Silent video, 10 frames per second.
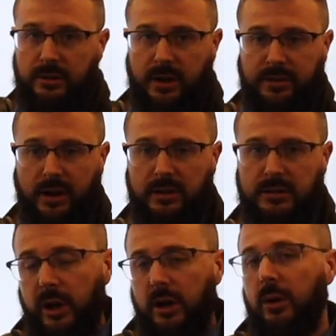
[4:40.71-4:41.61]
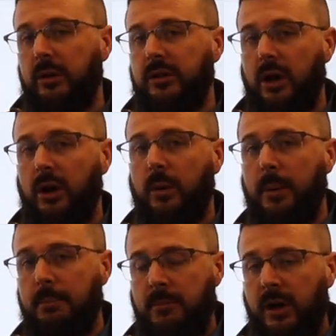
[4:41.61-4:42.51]
you need. We are going to
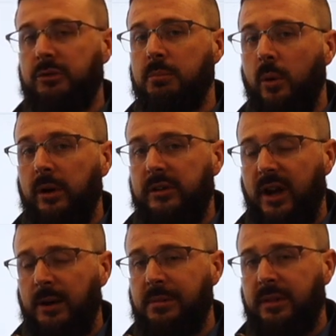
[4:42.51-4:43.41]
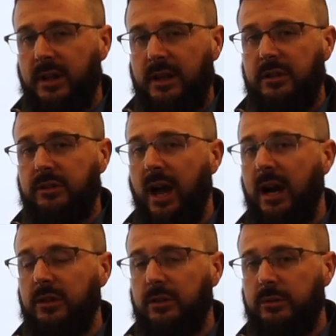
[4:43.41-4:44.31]
go much more in depth into
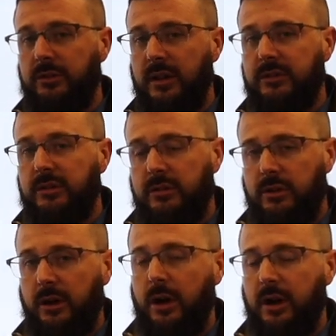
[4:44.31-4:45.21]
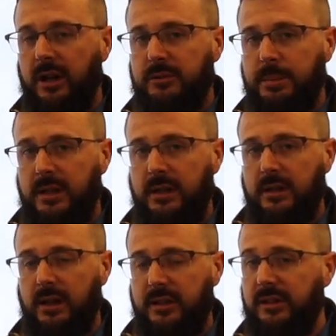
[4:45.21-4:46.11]
how to use this during our next
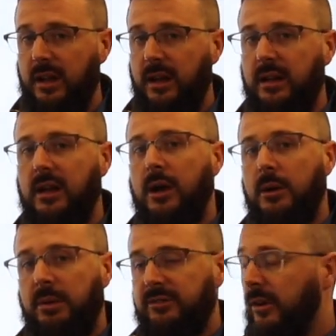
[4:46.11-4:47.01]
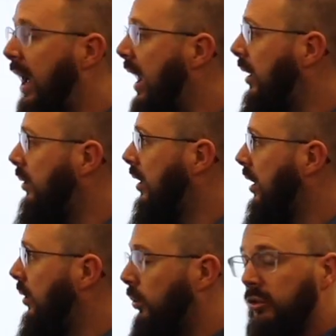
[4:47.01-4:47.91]
PES day, but for now,
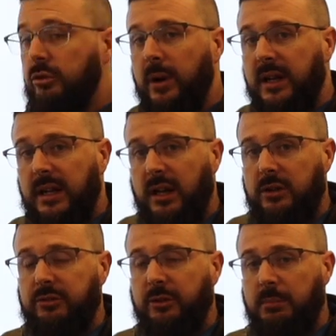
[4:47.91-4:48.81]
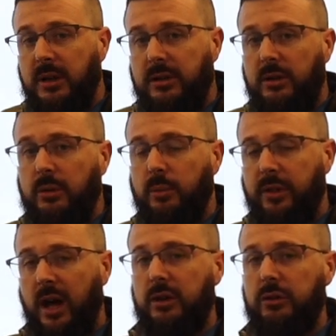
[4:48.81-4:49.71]
we just want to get you familiar
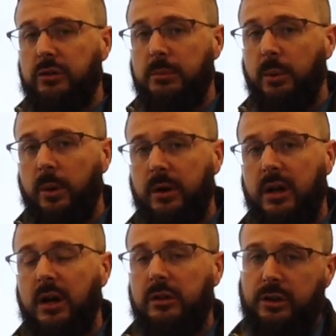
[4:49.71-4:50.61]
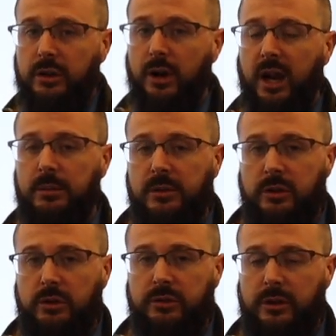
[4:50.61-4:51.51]
with how to use the board so that you're able to
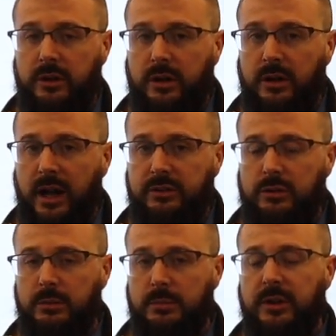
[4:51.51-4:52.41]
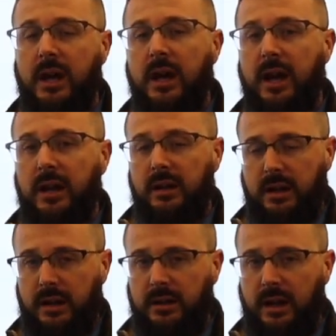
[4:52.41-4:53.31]
use it in your classrooms
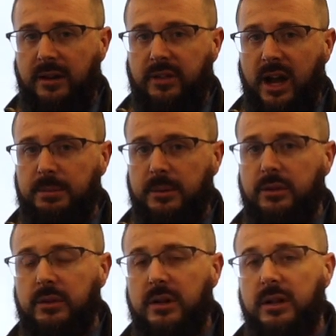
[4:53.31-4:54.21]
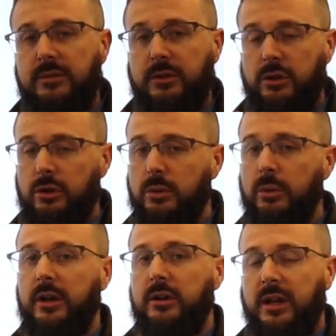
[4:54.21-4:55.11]
and have the opportunity for
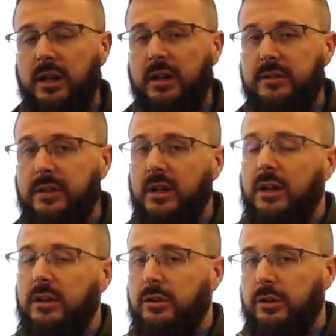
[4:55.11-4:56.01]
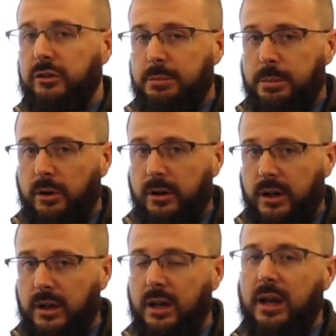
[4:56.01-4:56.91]
you and your kids to explore
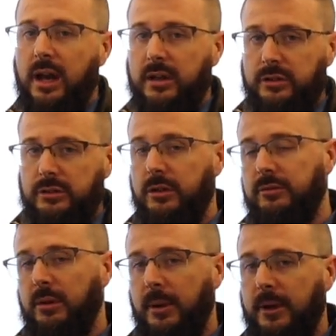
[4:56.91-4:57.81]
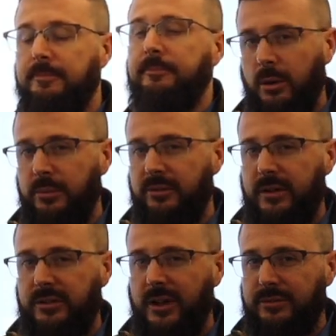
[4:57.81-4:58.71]
it and to learn from it. Hope you
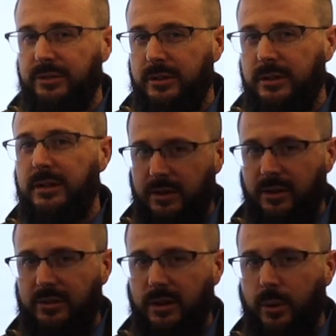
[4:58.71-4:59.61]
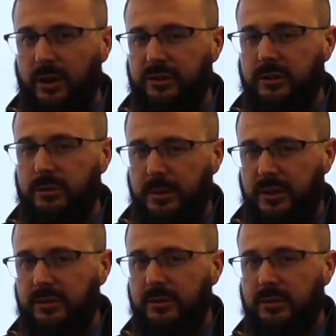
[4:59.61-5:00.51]
found this helpful. If you have any questions,
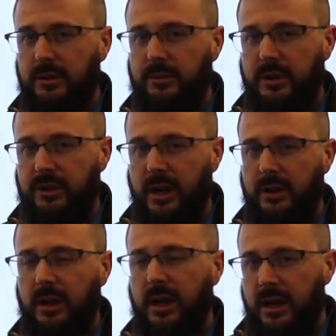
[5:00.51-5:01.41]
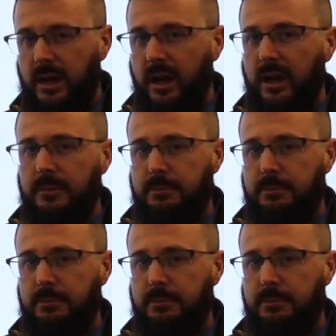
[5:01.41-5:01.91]
please feel free to reach out at